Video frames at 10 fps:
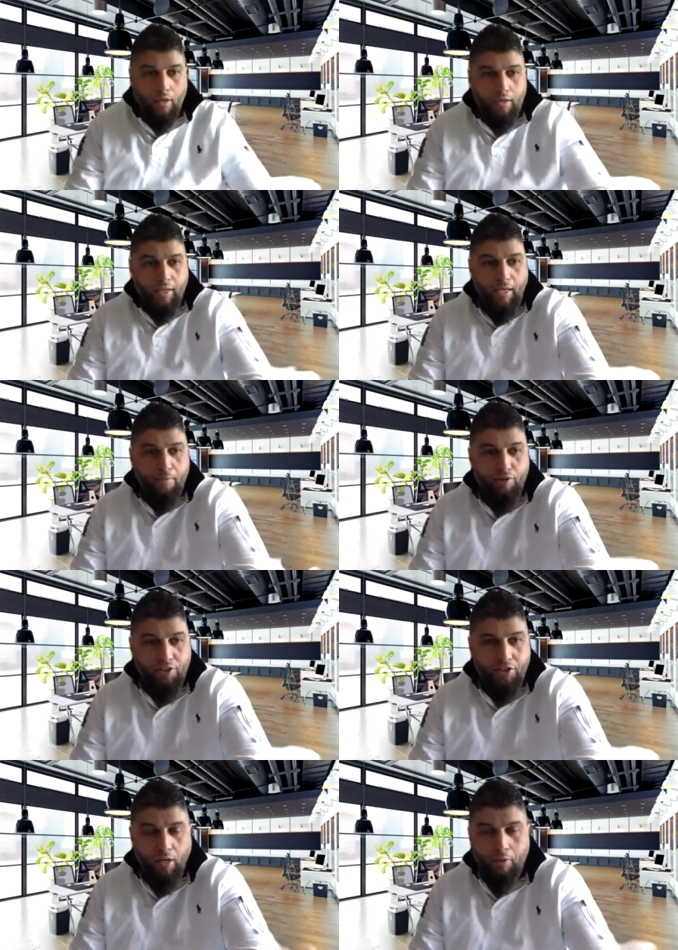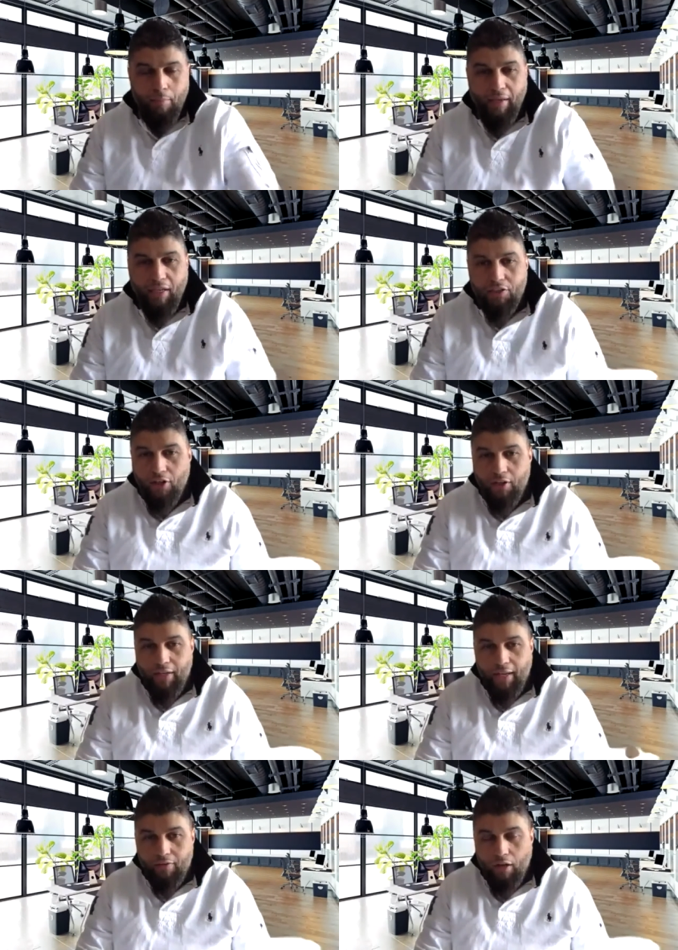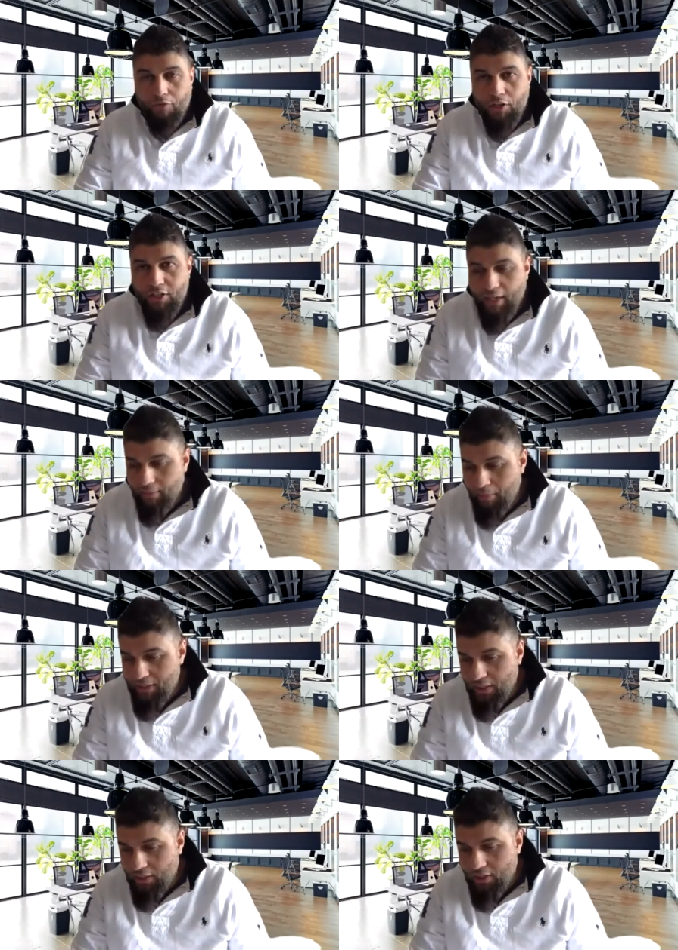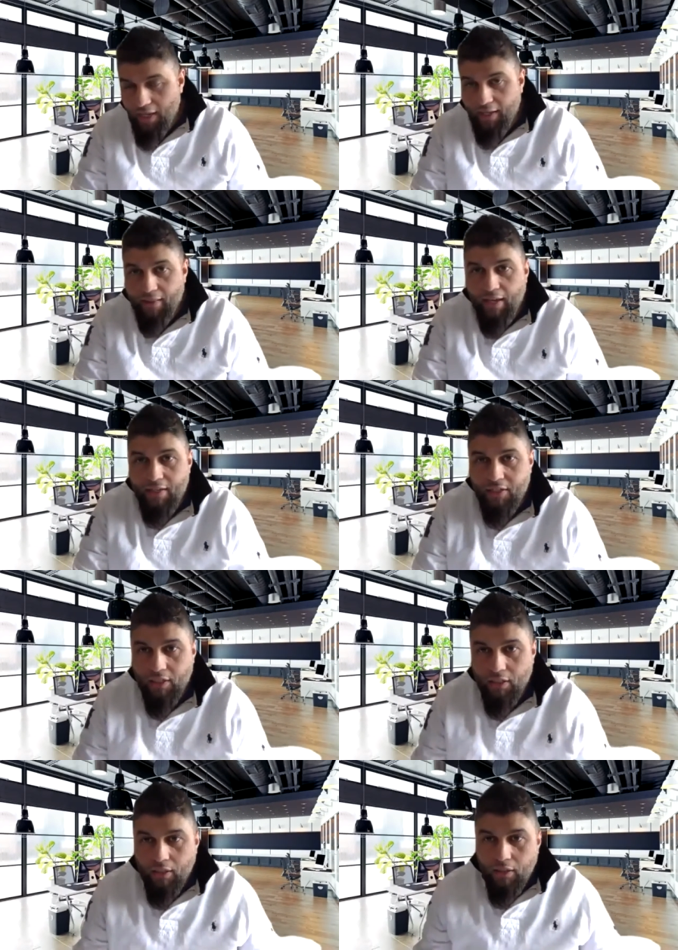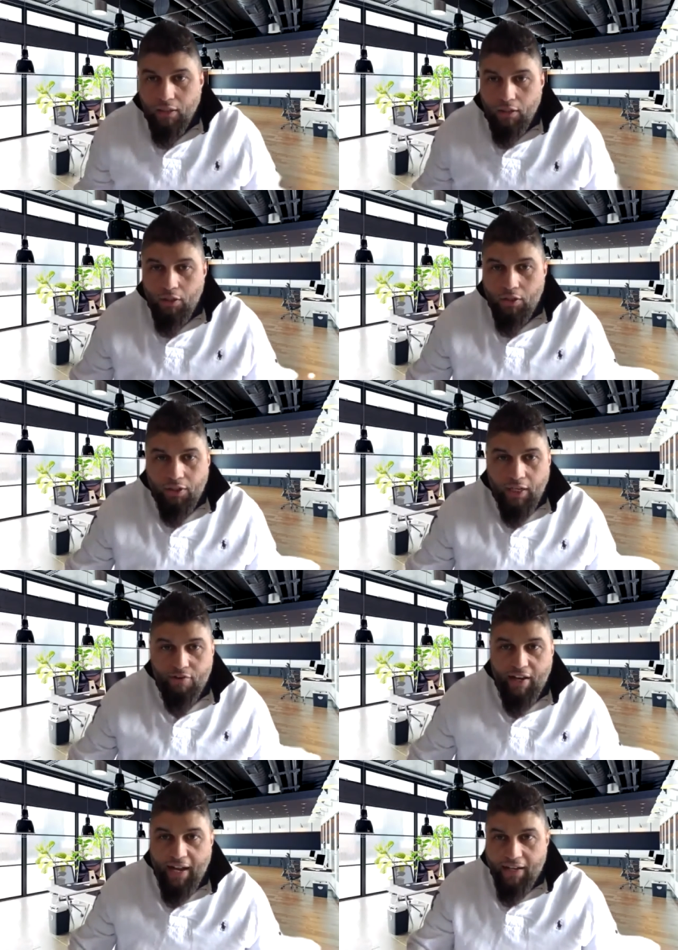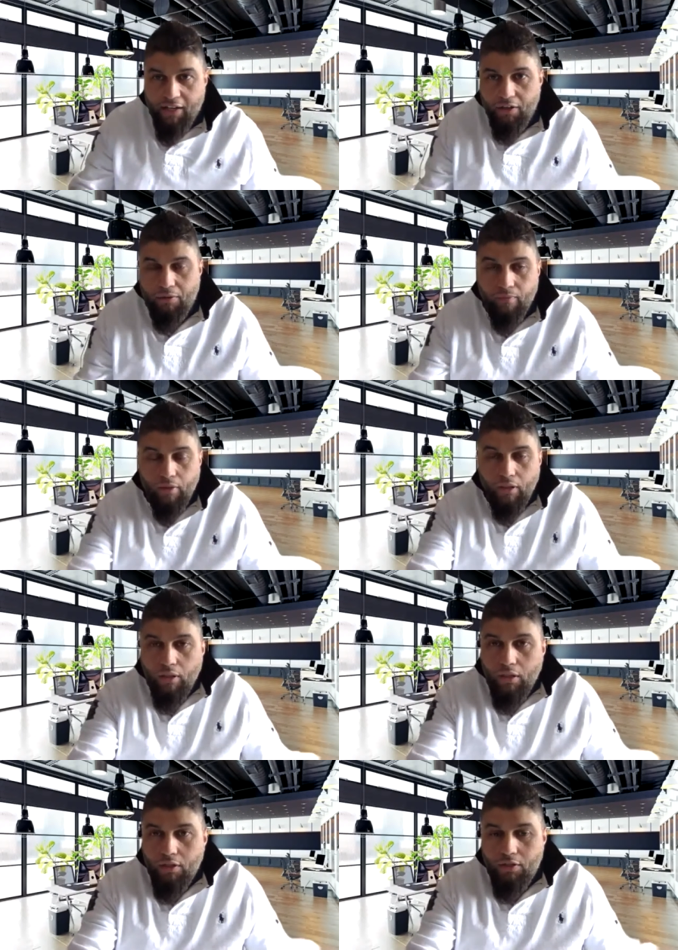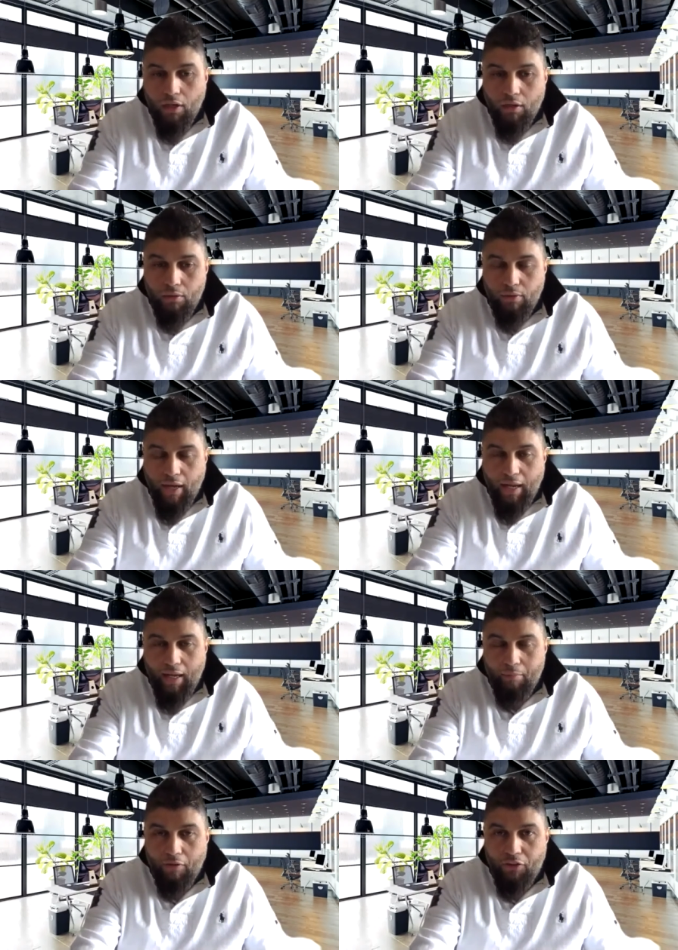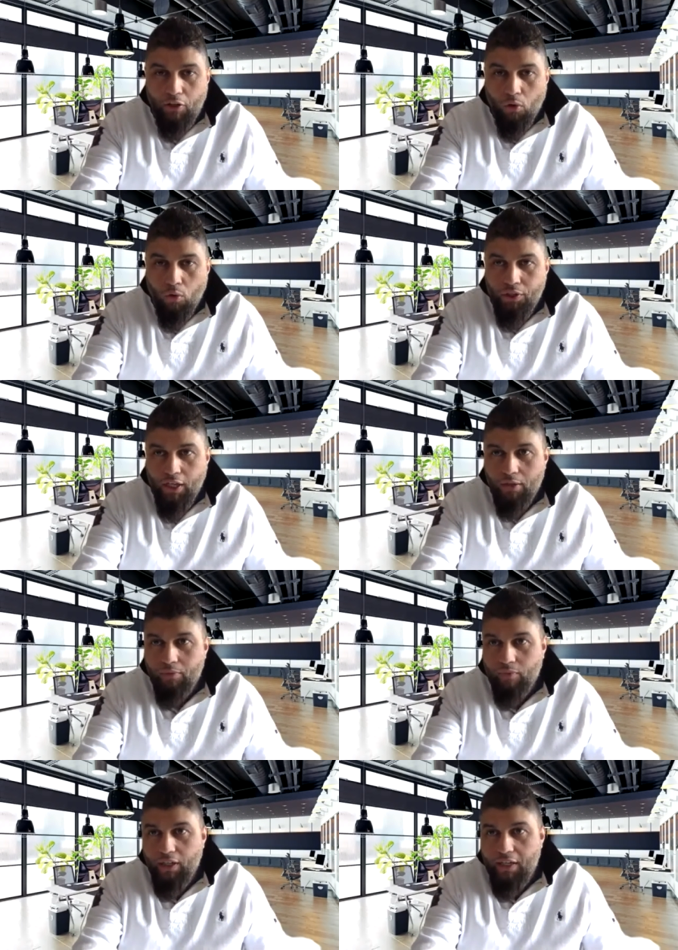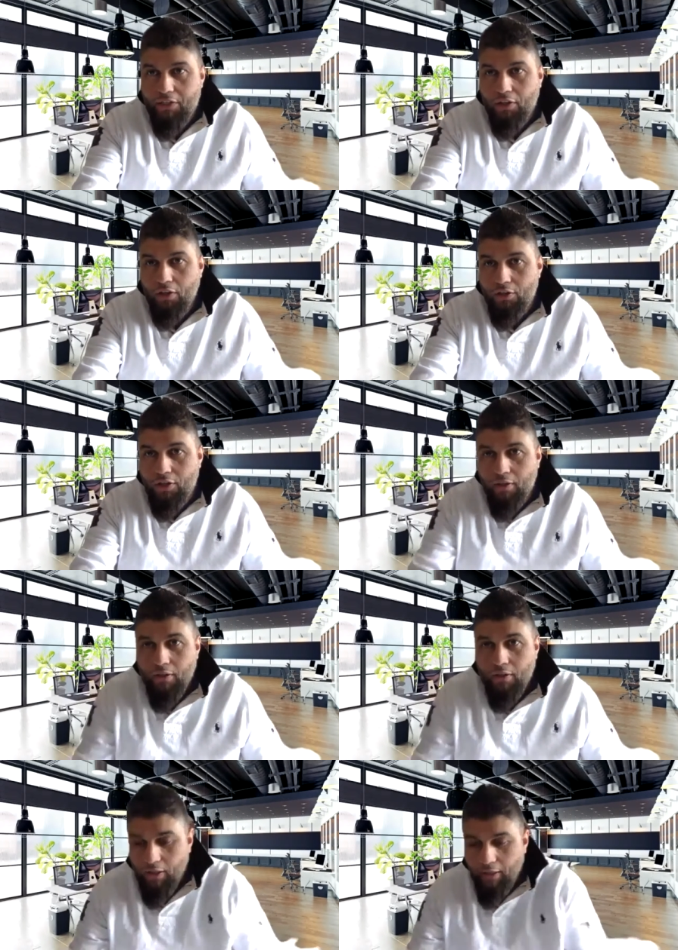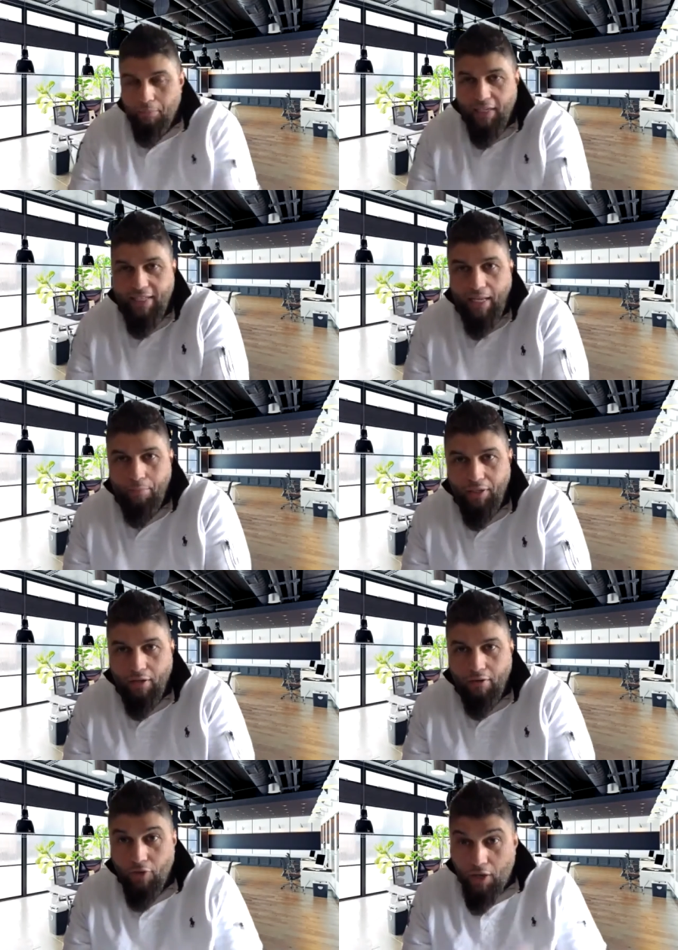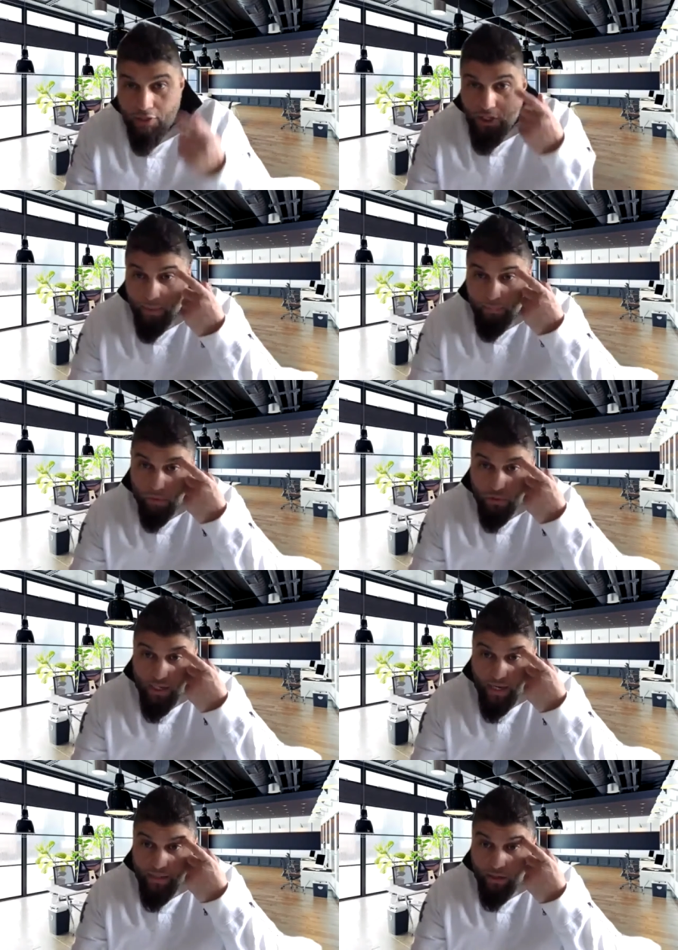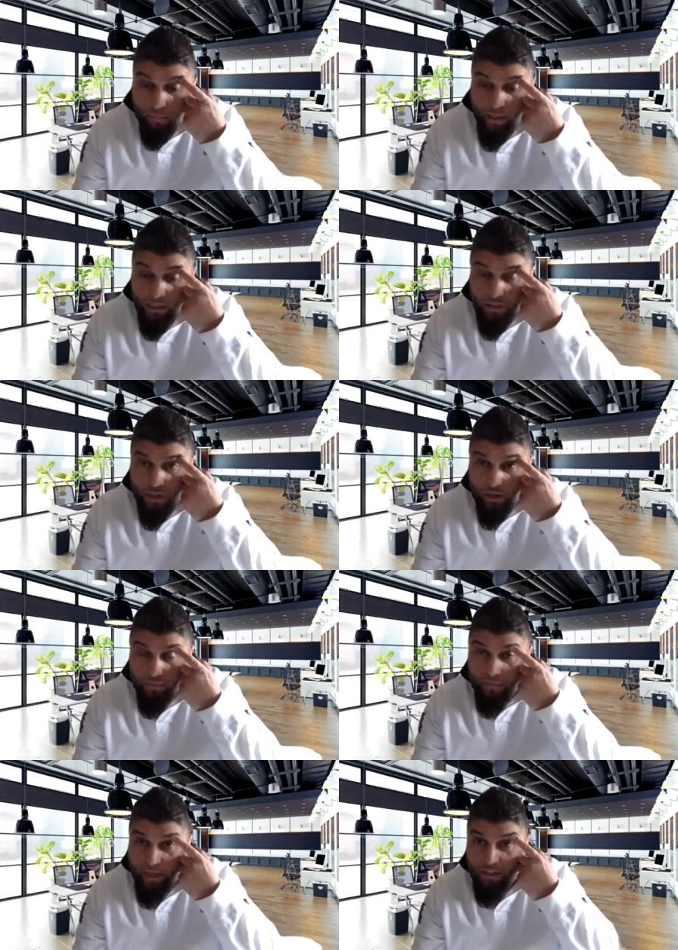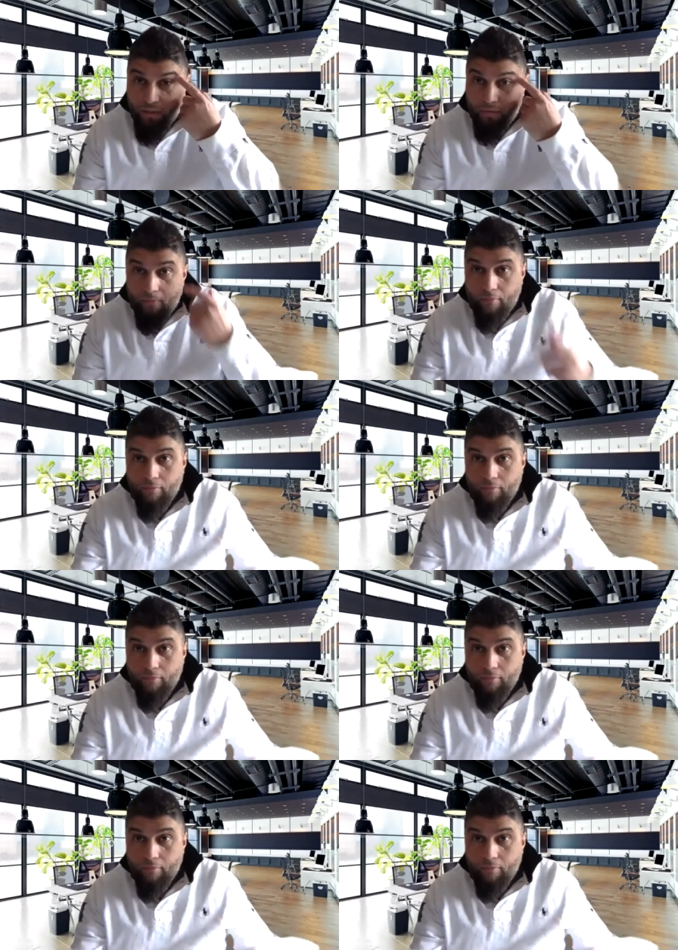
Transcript: Okay, brilliant. I'm going to make a start now. I've just had a message saying that you can hear an echo. So um, if the audio is good, please let me know via the chat box and then I'll make a start. Thank you.